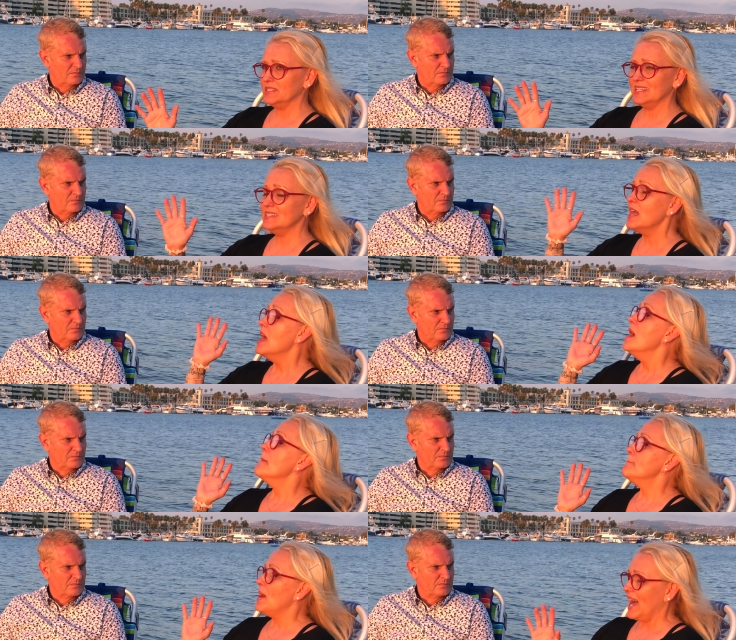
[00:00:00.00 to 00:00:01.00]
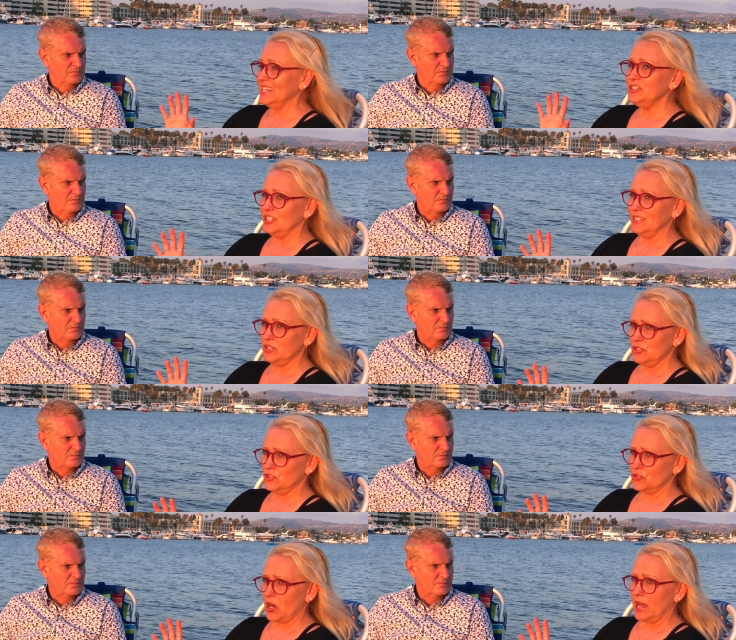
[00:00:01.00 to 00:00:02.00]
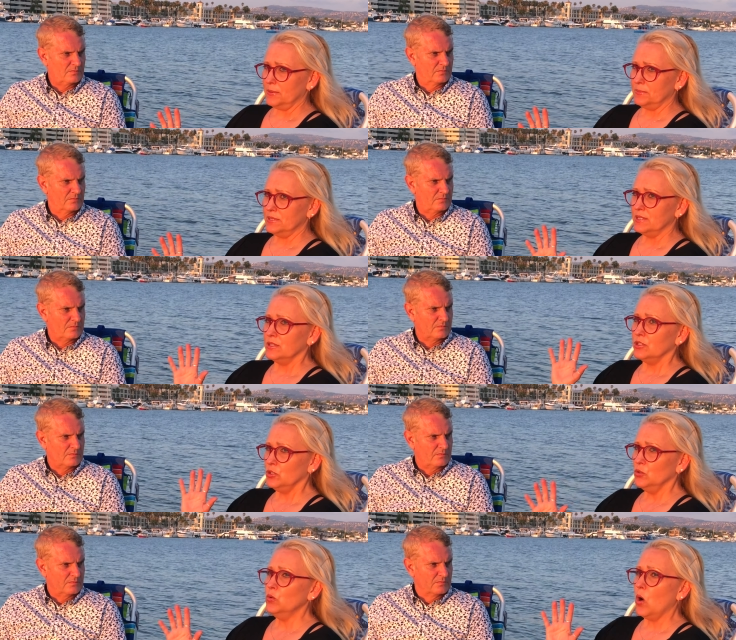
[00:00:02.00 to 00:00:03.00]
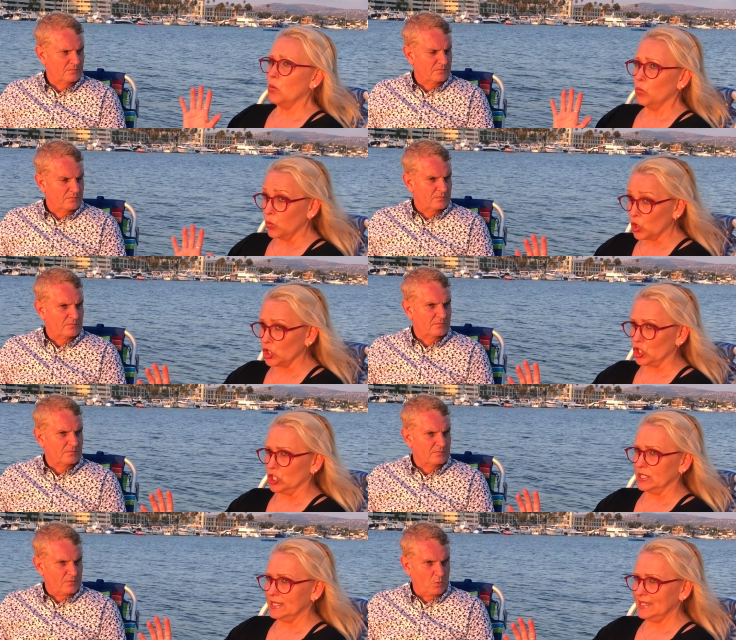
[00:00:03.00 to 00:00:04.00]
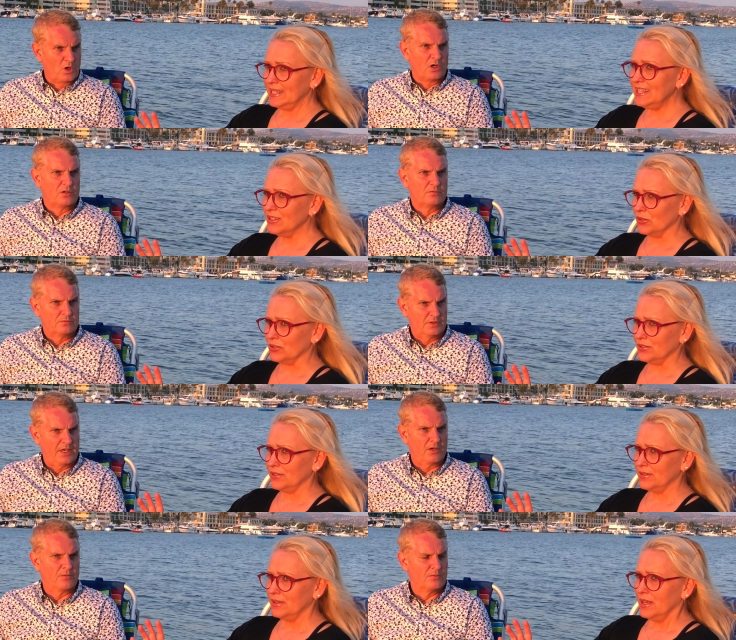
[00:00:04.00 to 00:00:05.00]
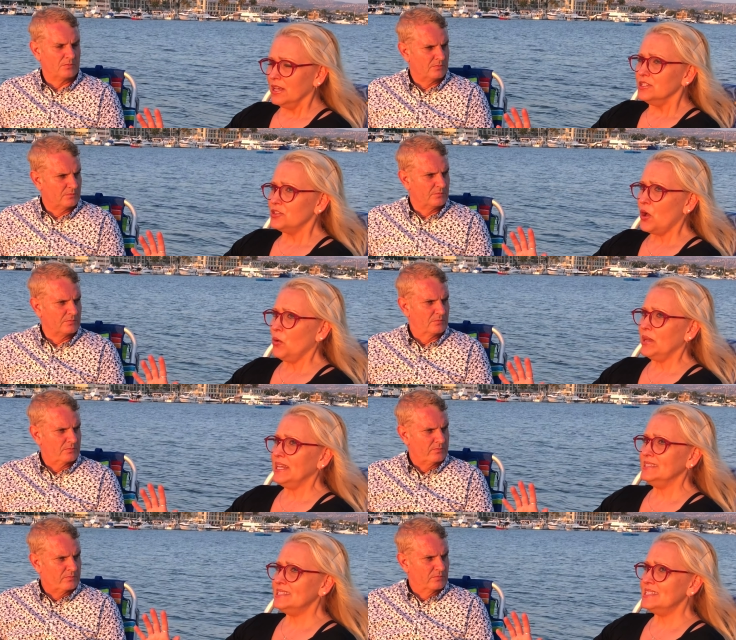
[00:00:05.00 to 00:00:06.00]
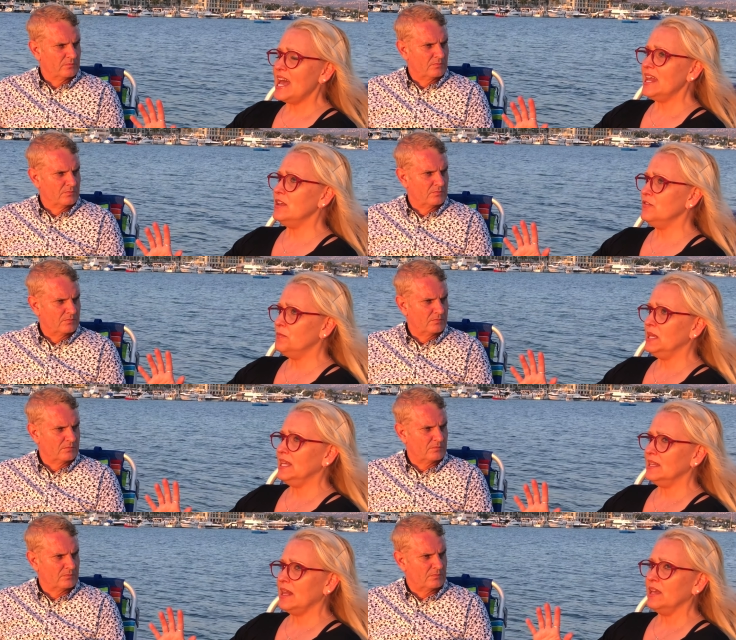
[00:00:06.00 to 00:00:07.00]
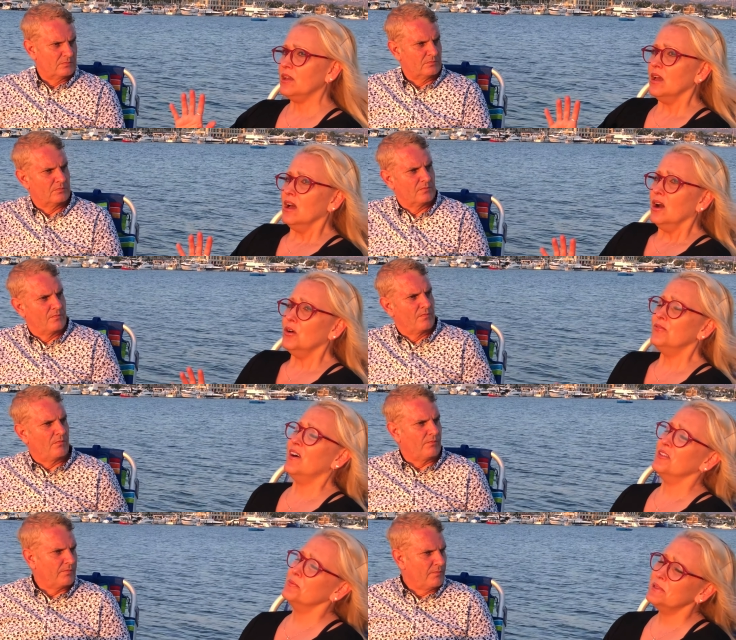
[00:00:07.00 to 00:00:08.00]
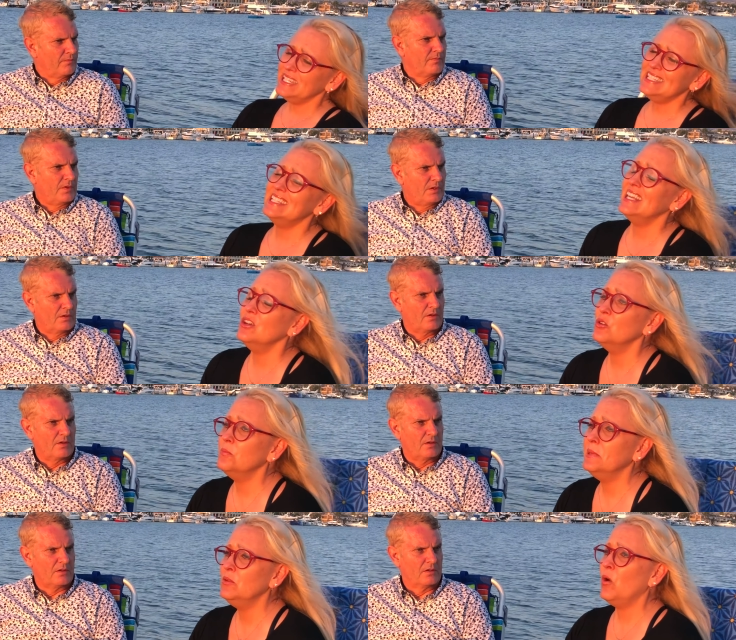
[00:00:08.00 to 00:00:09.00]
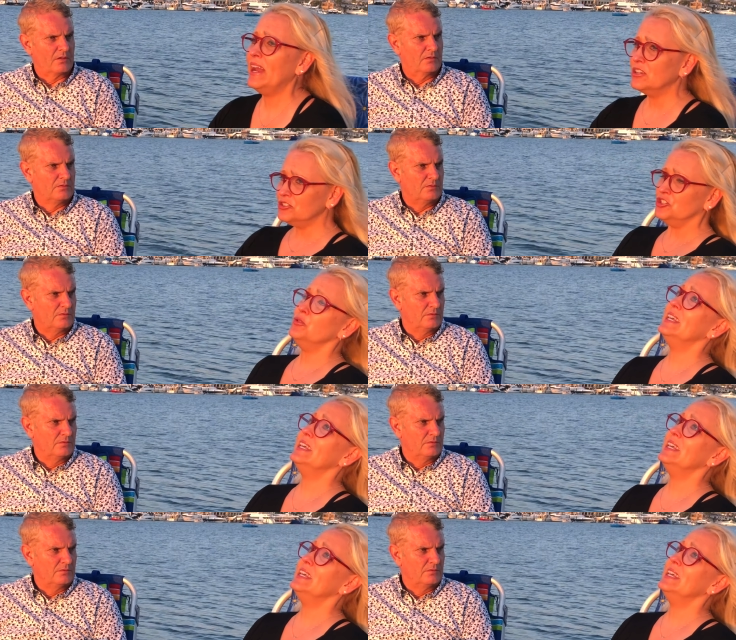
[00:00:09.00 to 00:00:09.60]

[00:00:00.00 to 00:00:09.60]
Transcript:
Speaker 1: says, by Jesus' stripes, you were
Speaker 2: healed.
Speaker 1: So instead of being like, Father, please heal me. Why aren't you